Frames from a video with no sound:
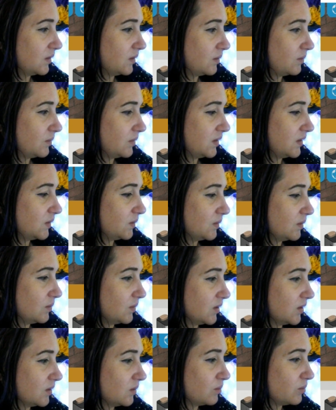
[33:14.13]
this one we're
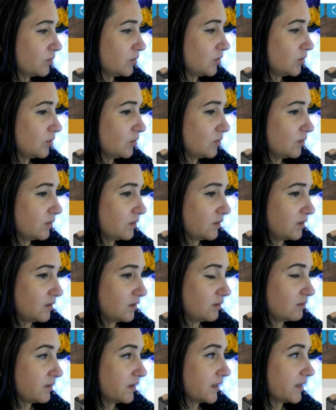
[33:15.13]
going to brew the
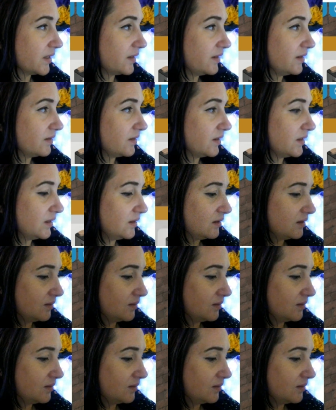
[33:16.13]
regular in.